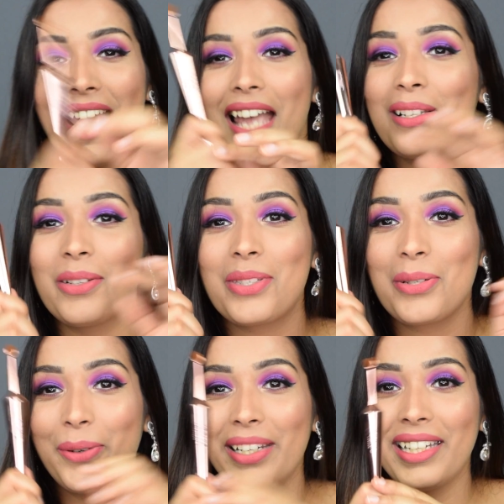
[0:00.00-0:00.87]
It looks
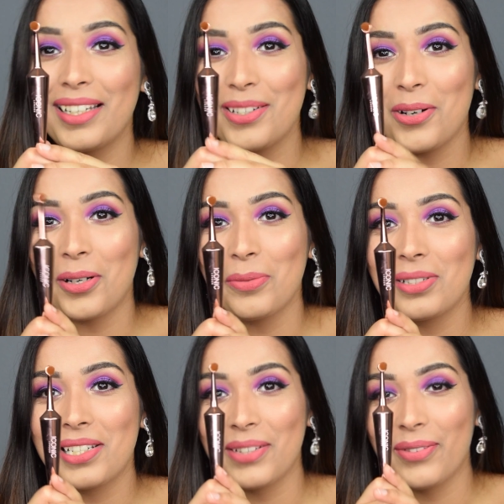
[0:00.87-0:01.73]
really
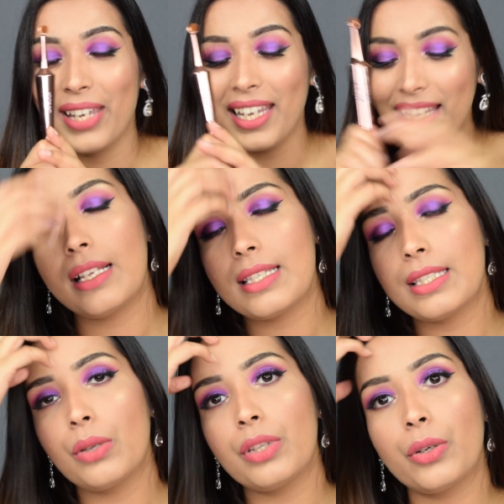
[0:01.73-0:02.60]
adorable to me.
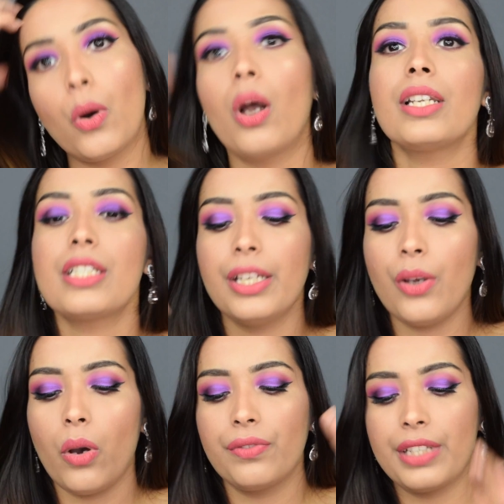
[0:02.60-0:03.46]
So the
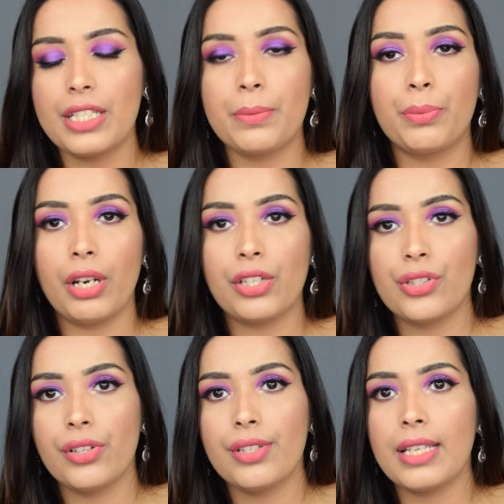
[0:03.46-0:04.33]
quality of these
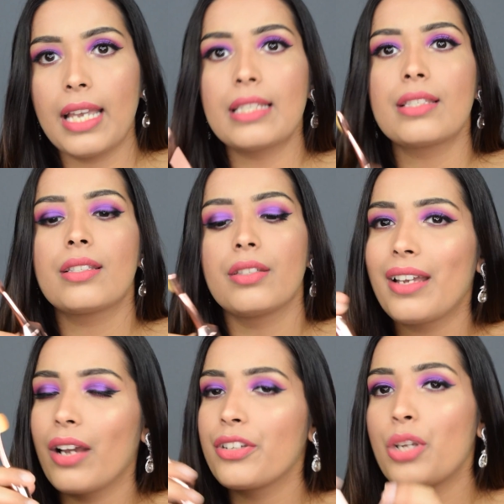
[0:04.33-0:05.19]
brushes is
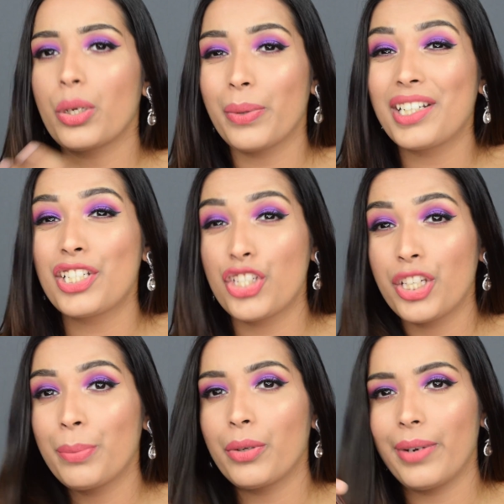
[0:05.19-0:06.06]
not very
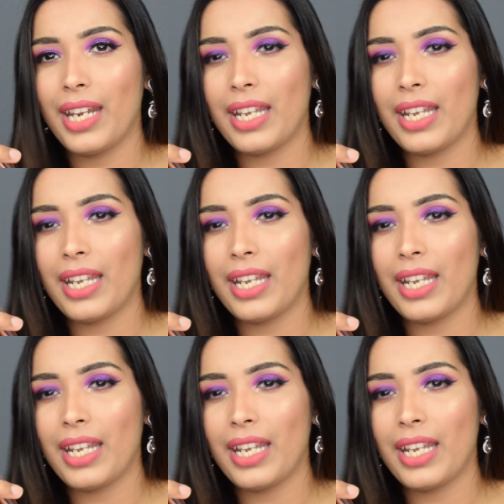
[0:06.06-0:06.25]
cheap or very